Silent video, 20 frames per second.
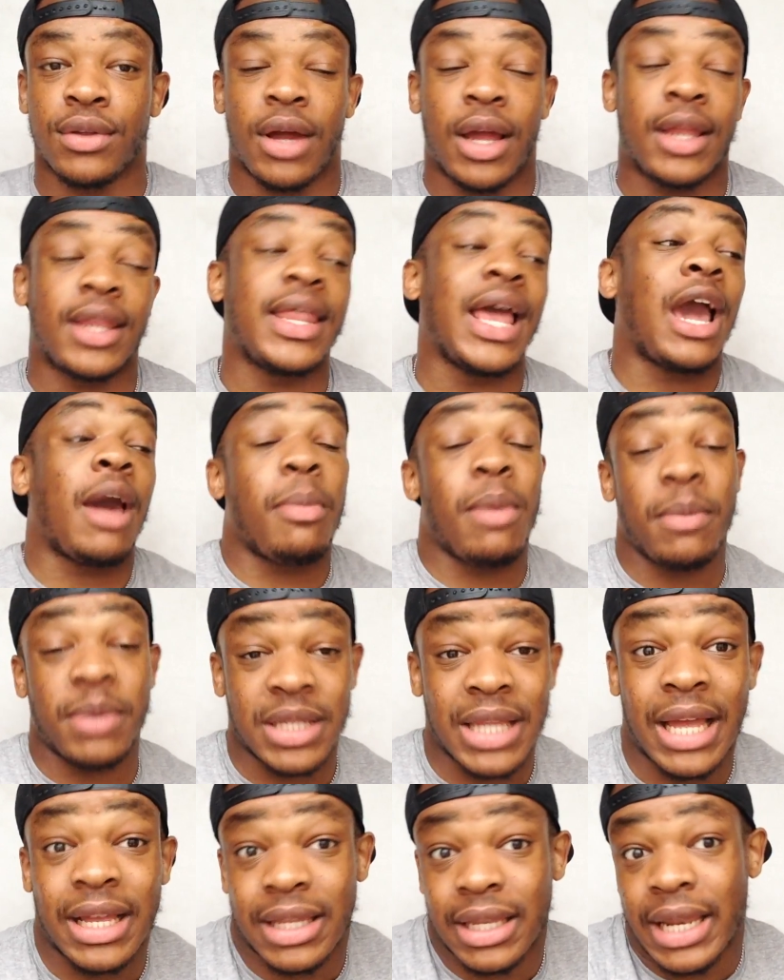Uh, that could
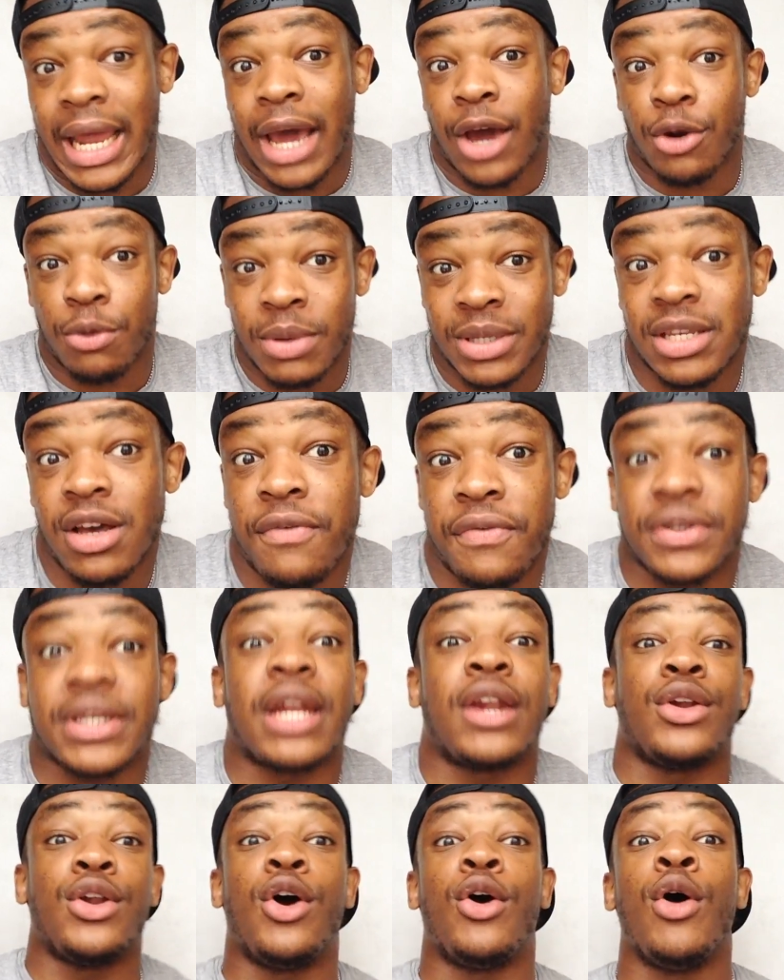be that, that could be selfish.
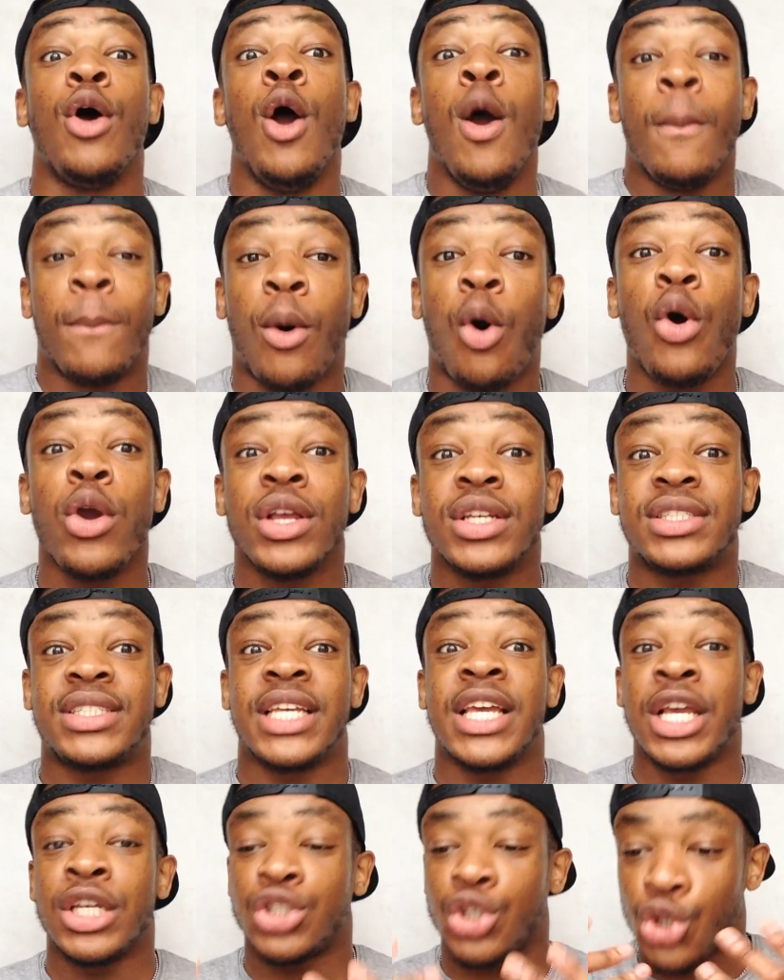I don't know, but all you
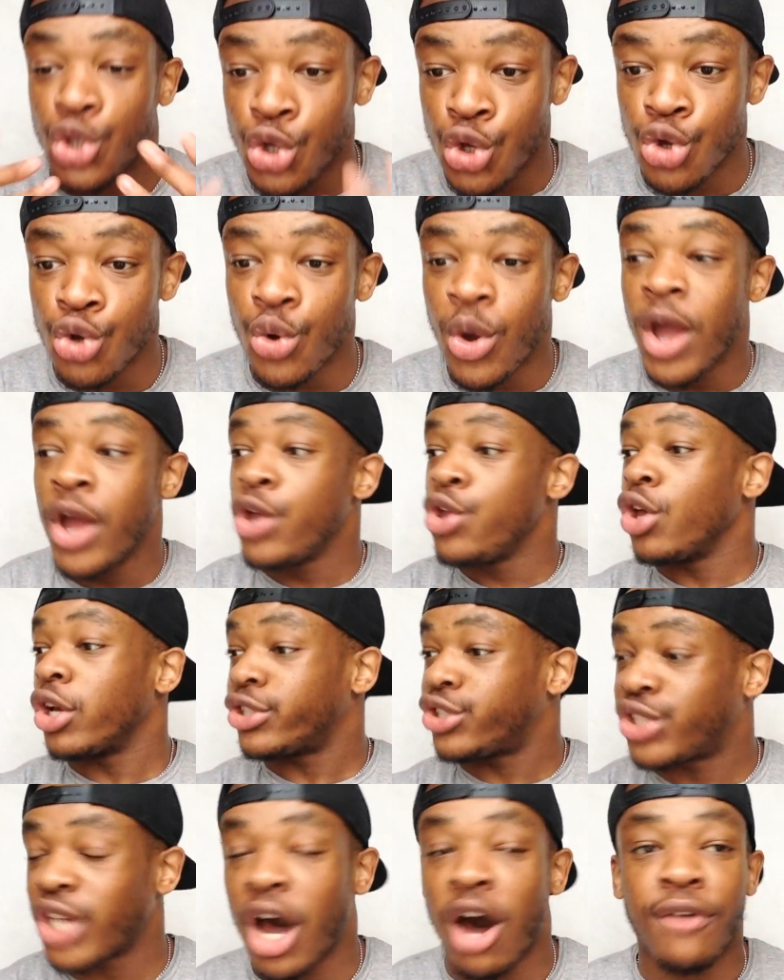see is you,
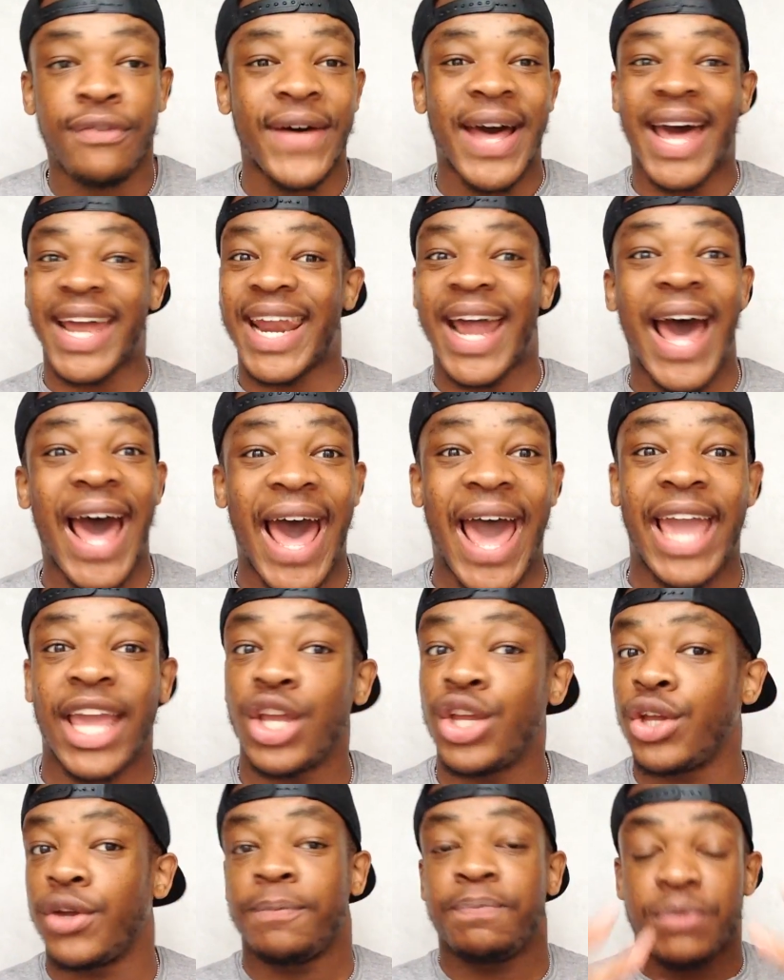yourself, and
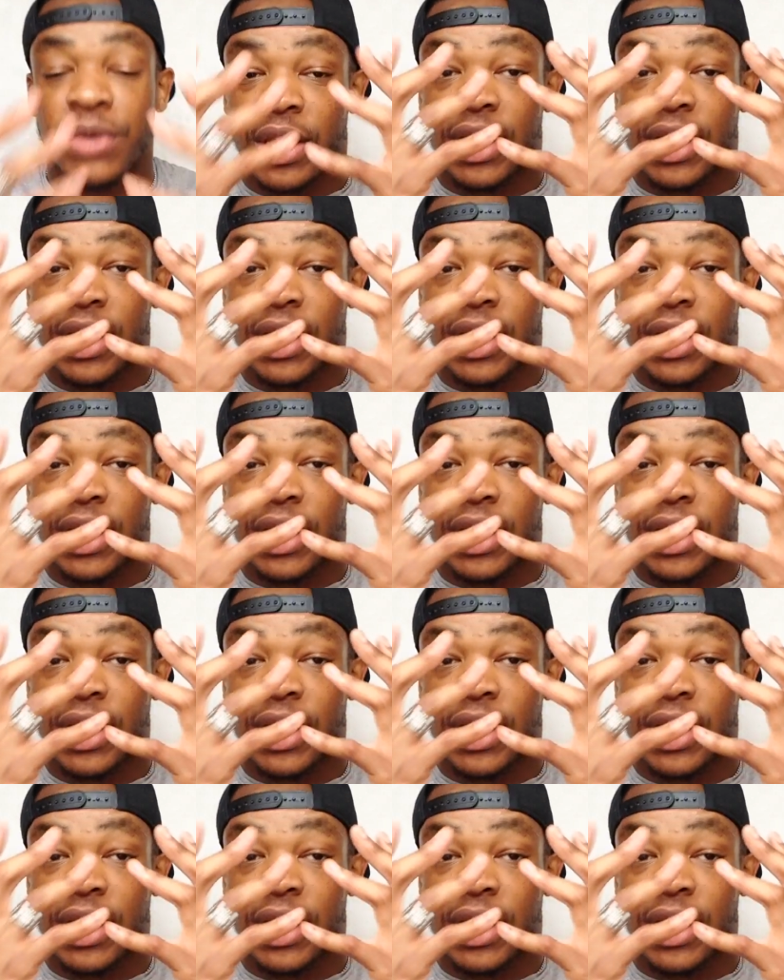I.